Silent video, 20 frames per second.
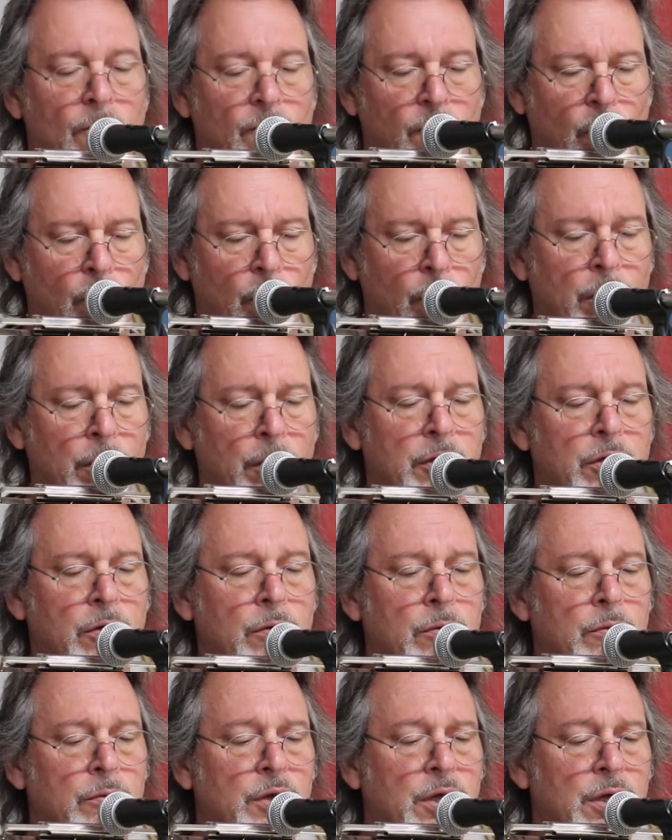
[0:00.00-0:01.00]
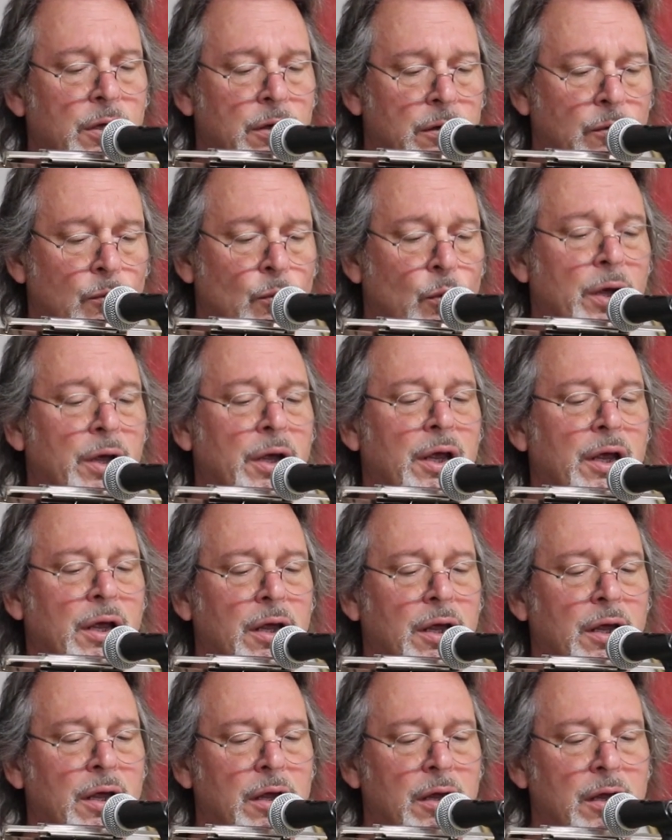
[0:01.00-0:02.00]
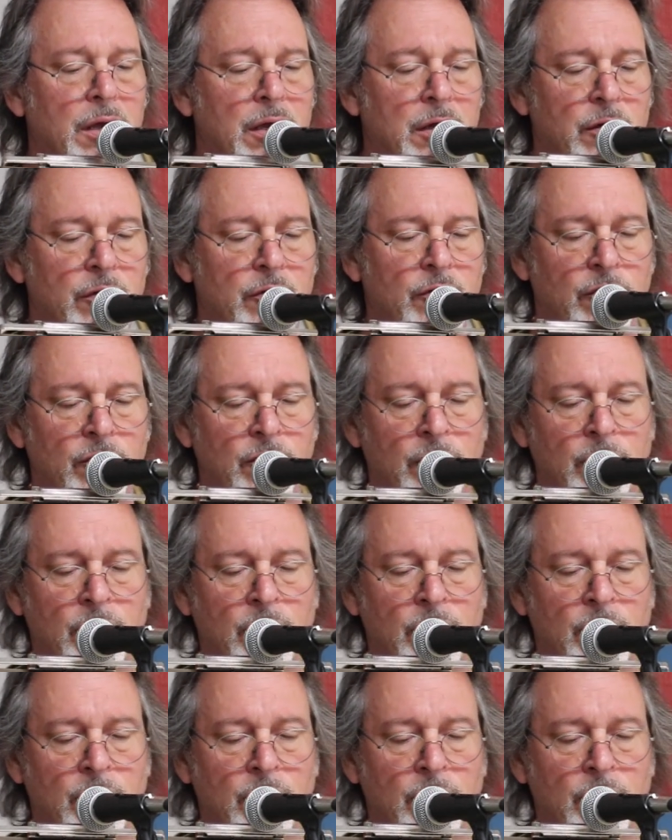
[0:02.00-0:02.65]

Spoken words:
for a union wage.